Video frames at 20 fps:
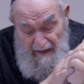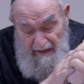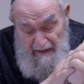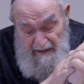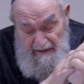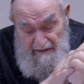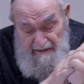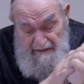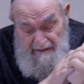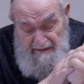
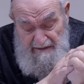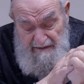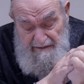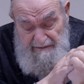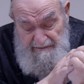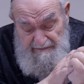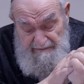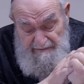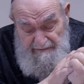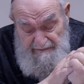And
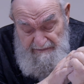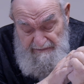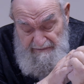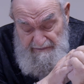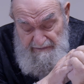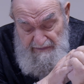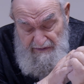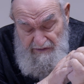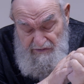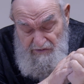
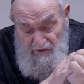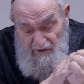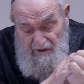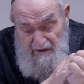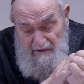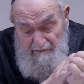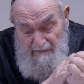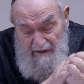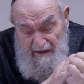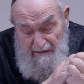
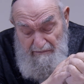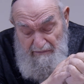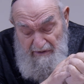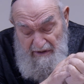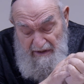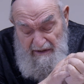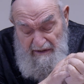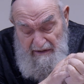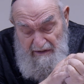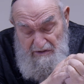
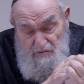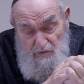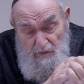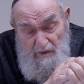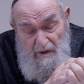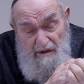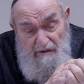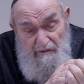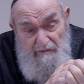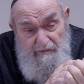Zokimame is
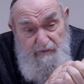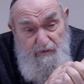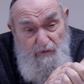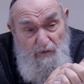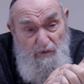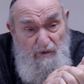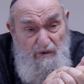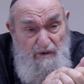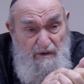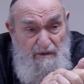one of the
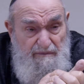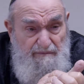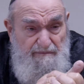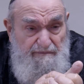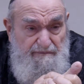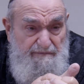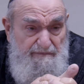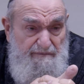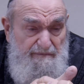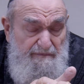four
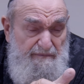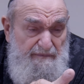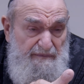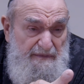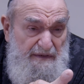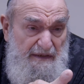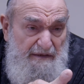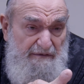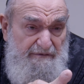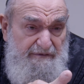
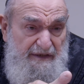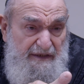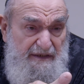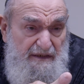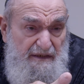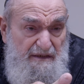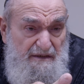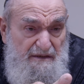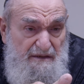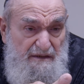uh,
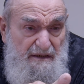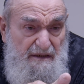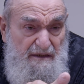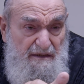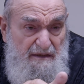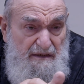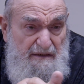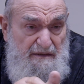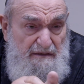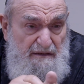Averis
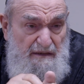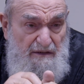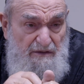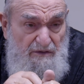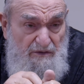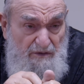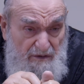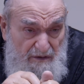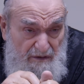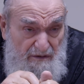that they, or
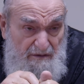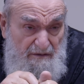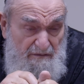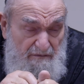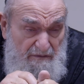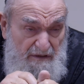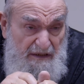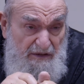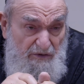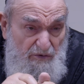
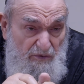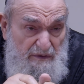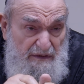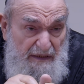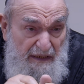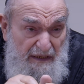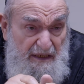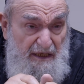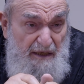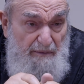what he called
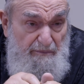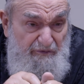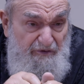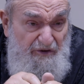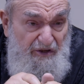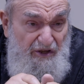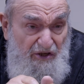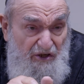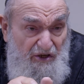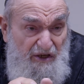they keep for
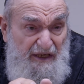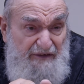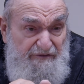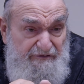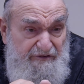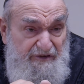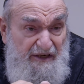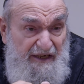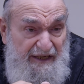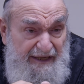the,
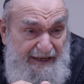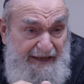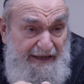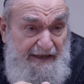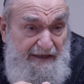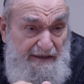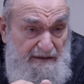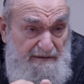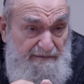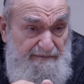for the
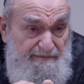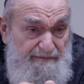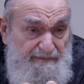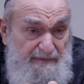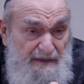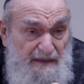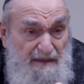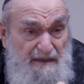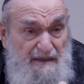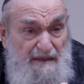regel
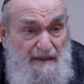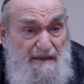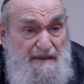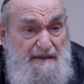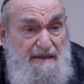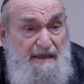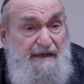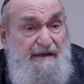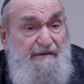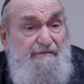
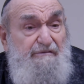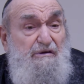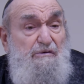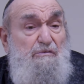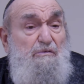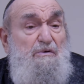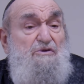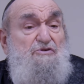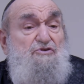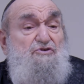that
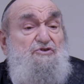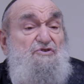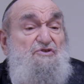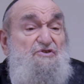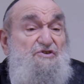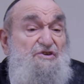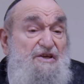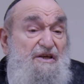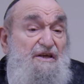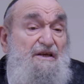everyone should
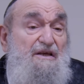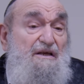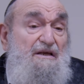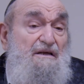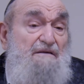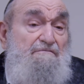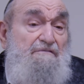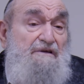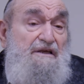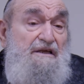see
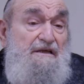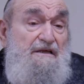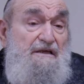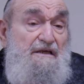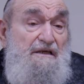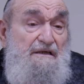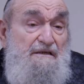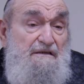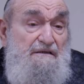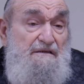and be
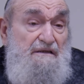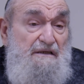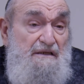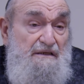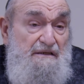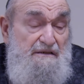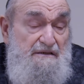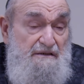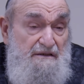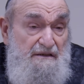and
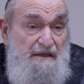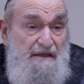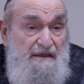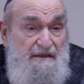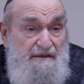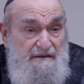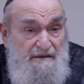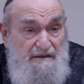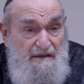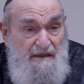and
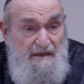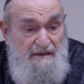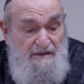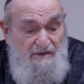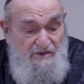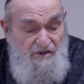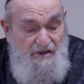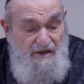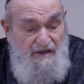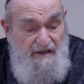and, and
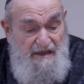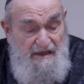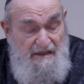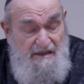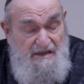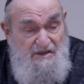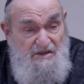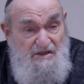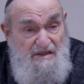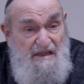see that
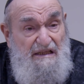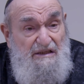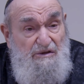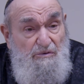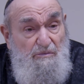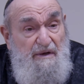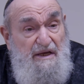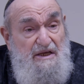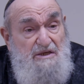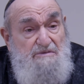this is not the
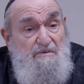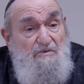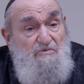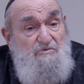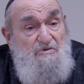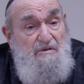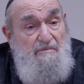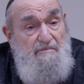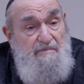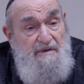way it's
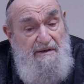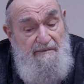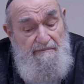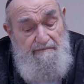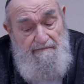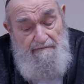supposed to be.